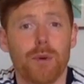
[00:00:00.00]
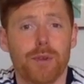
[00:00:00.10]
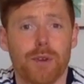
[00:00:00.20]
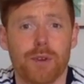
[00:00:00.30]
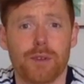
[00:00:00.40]

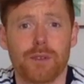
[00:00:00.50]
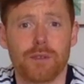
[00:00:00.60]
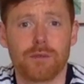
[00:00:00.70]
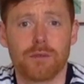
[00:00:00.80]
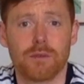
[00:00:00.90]
butter.
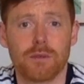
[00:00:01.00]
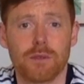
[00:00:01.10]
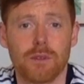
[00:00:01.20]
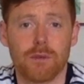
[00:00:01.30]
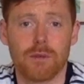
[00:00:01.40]

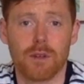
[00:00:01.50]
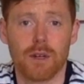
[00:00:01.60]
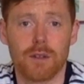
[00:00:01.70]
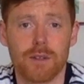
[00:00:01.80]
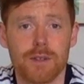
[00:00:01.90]
Oh
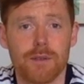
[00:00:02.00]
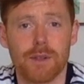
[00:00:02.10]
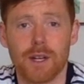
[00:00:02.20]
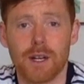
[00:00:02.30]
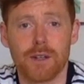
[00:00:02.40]
God, that's even
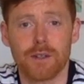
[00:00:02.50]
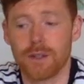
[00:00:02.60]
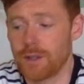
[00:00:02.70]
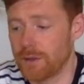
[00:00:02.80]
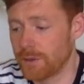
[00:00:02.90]
harder
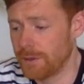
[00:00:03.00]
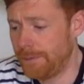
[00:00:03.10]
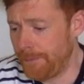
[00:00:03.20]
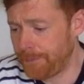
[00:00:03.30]
than the other one.